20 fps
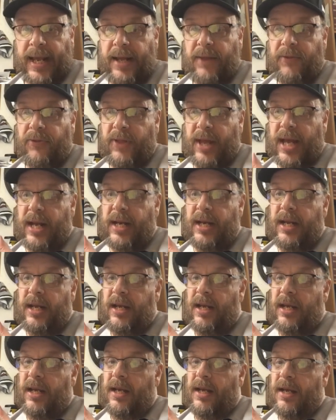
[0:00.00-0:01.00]
And
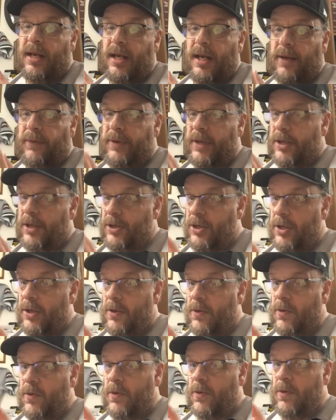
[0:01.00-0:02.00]
then if you
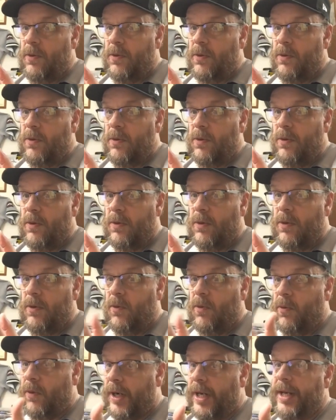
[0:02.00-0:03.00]
do,
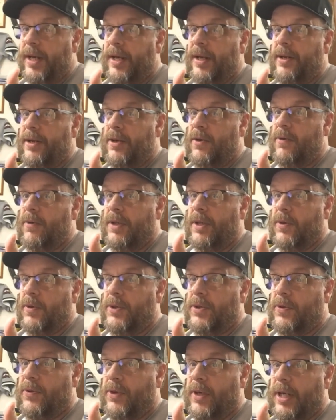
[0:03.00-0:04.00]
what are you going to do with
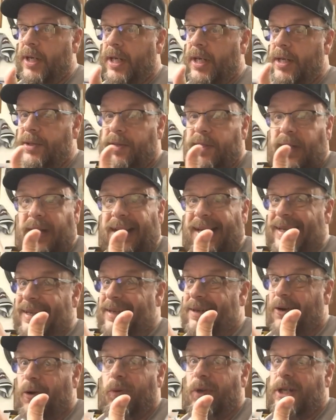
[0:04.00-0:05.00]
those three? Because,
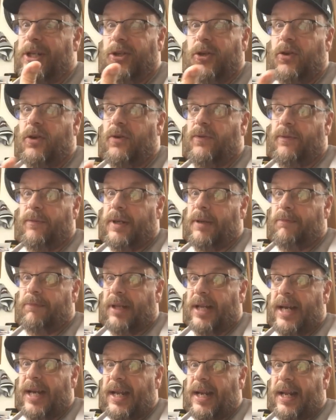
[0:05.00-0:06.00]
like, only two of them could
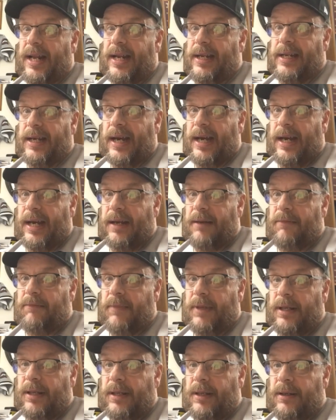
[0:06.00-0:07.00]
play at any
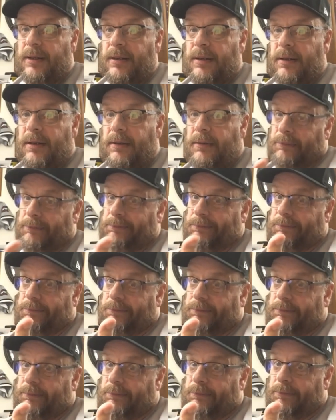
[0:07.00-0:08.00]
time.
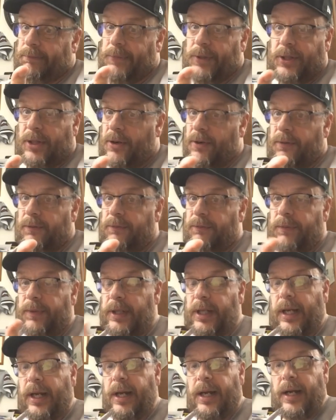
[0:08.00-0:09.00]
So,
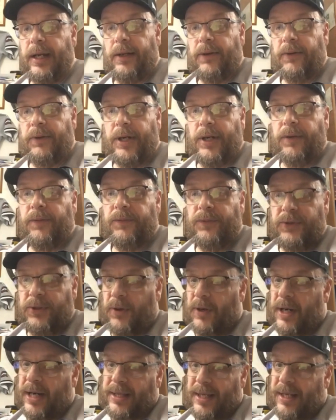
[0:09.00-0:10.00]
yeah, I don't know.
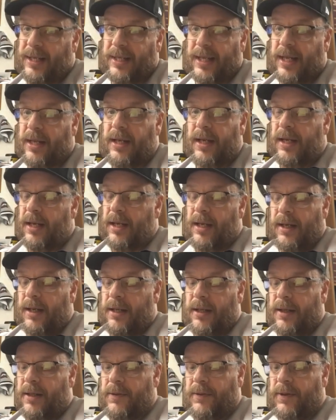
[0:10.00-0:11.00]
So I think that
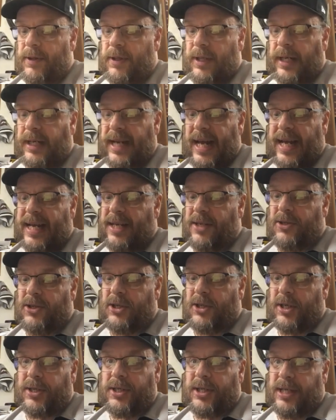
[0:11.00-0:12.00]
the deck is
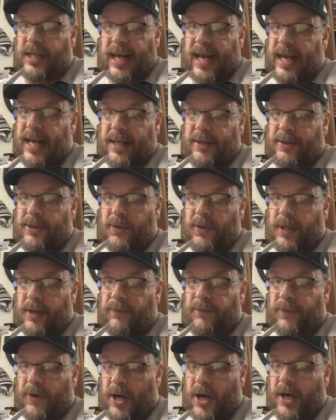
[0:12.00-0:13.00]
just stacked so
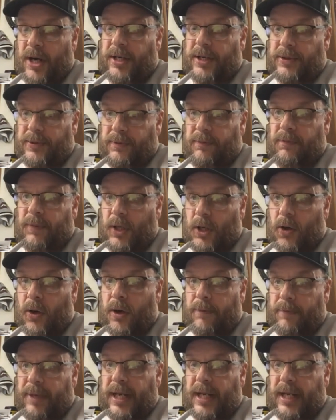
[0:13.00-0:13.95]
that Vaughn is going to